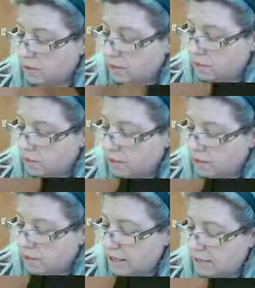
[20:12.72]
Therefore,
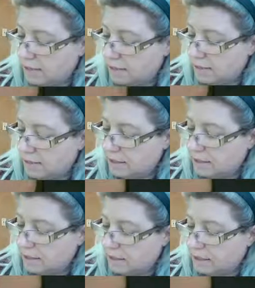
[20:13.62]
the
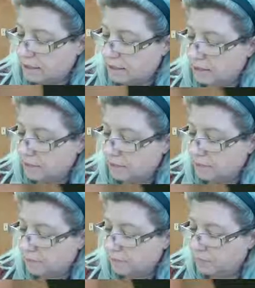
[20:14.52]
LCD
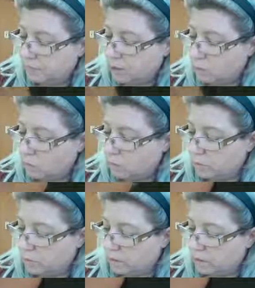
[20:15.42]

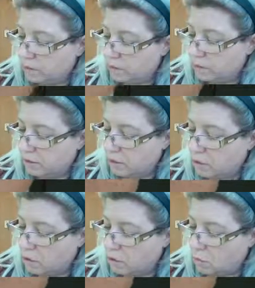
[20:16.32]
will be
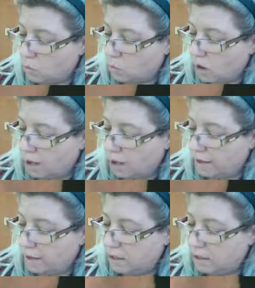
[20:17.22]

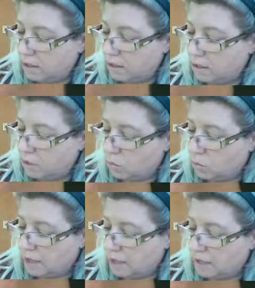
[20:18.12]
y
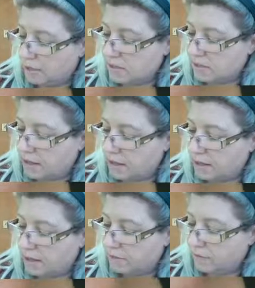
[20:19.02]
minus
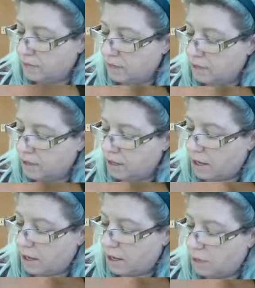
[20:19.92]
5,
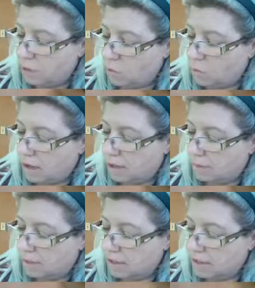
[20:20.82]
and y
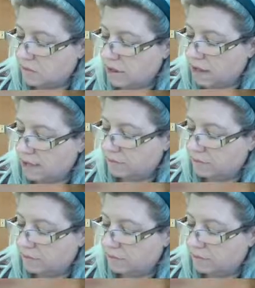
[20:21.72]
plus 5.